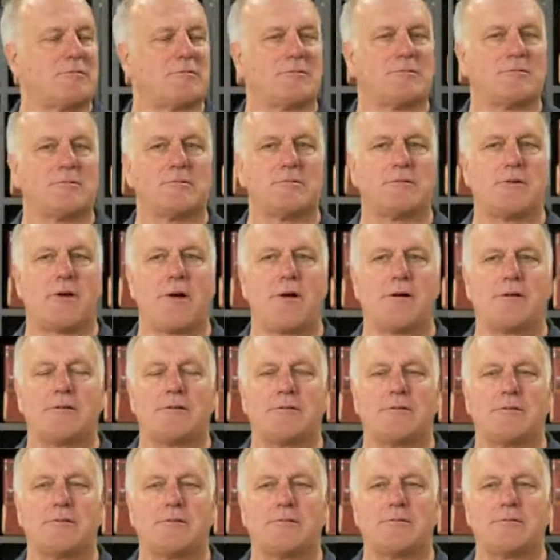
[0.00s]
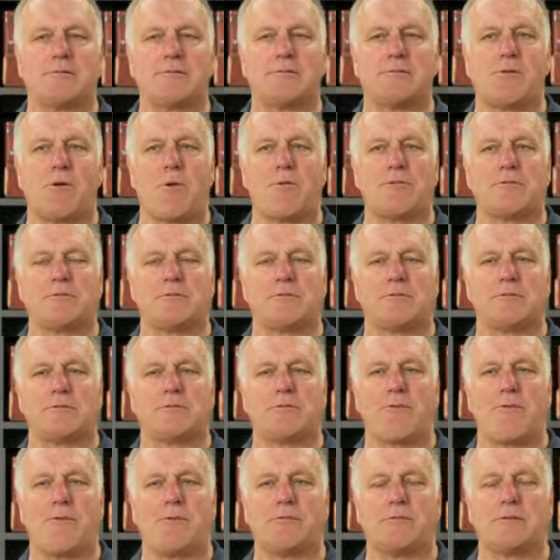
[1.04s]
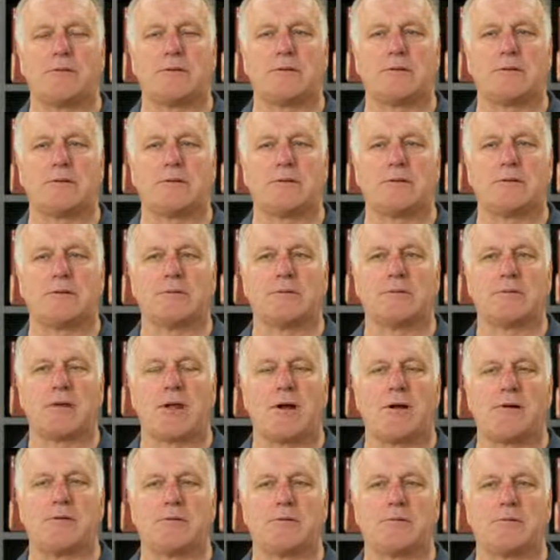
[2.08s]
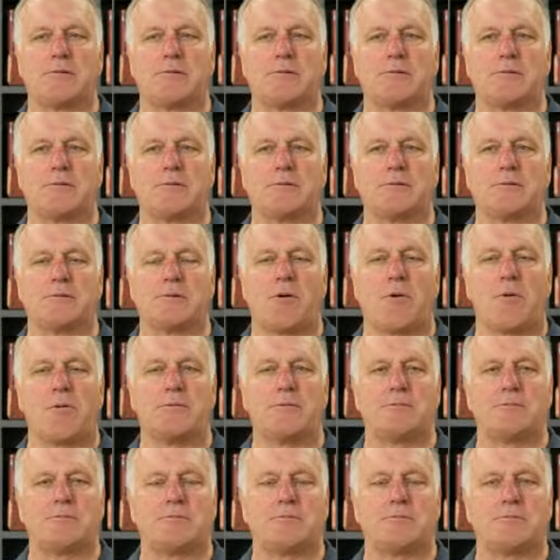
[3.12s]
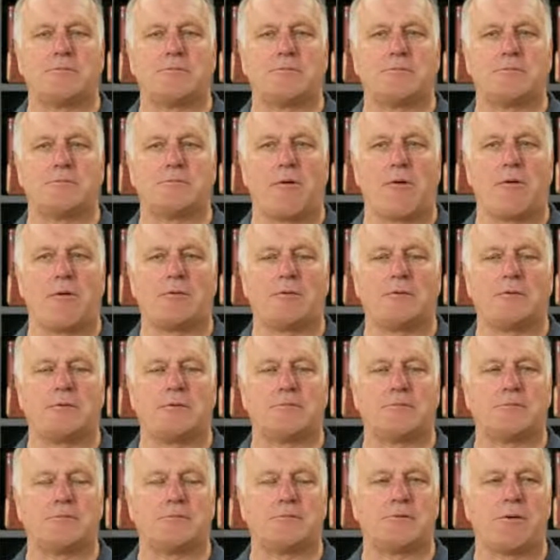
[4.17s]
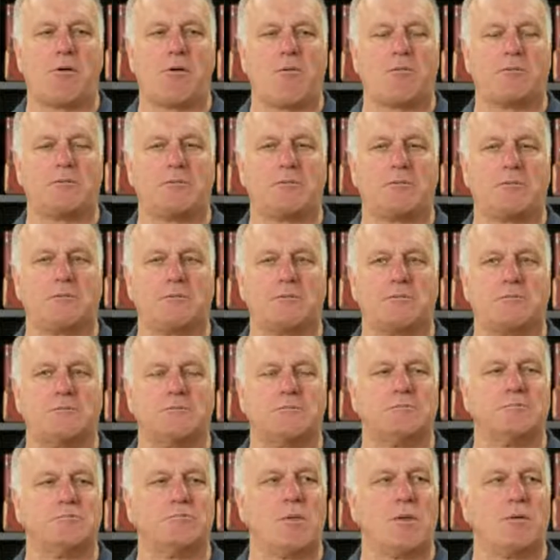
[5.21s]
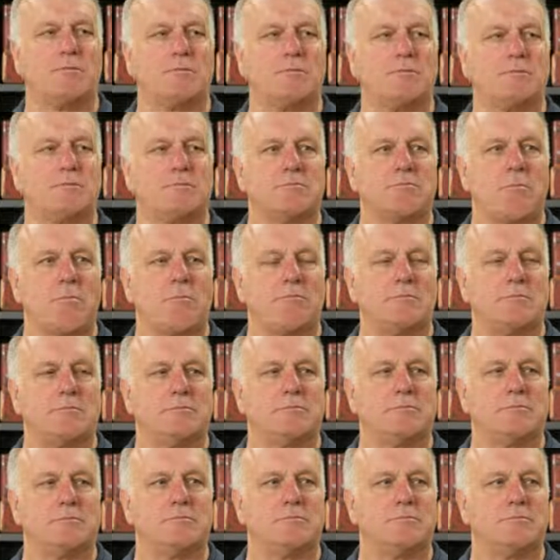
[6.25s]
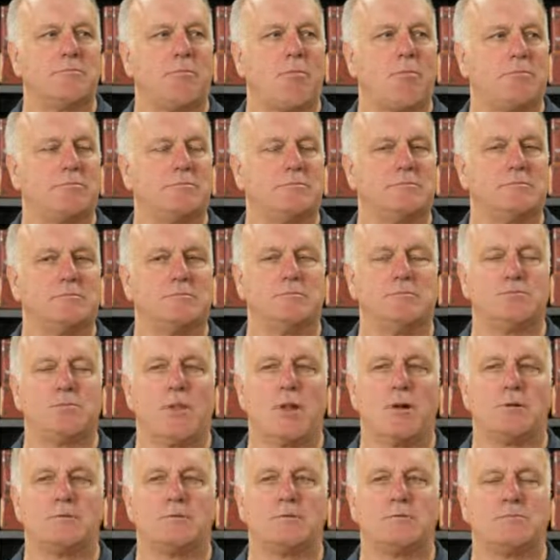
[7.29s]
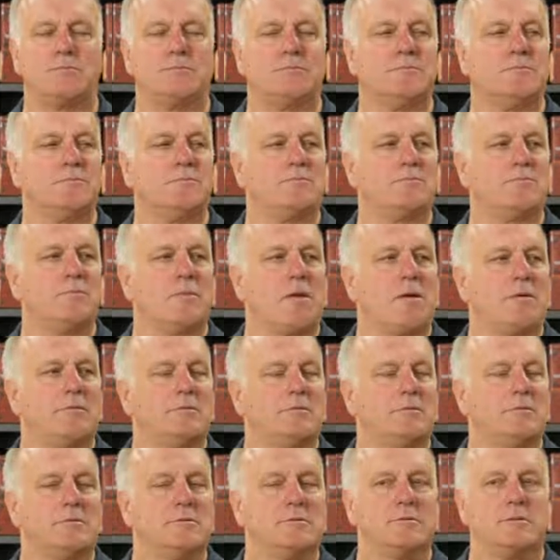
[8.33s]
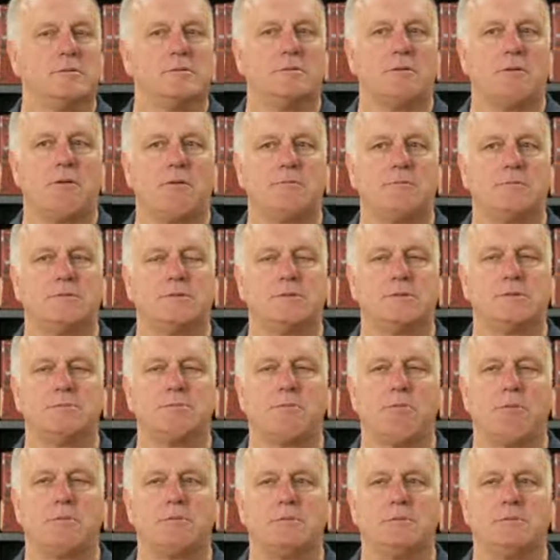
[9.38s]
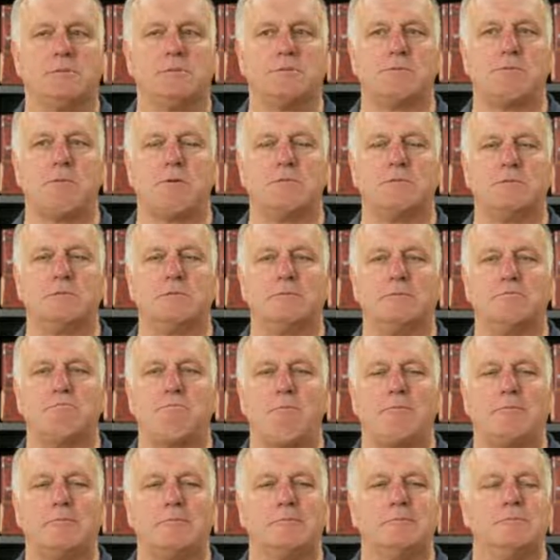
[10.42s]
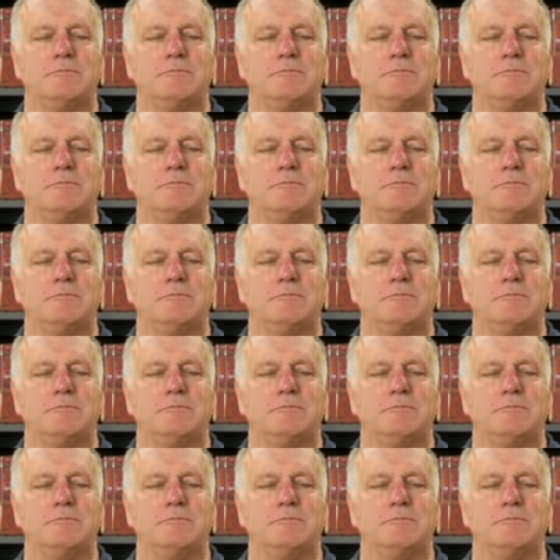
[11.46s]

Jill says, ready for cool weather in Illinois. When will Gingerbread Festival be available again? And then Mary in Nebraska is also curious about the gingerbread tea.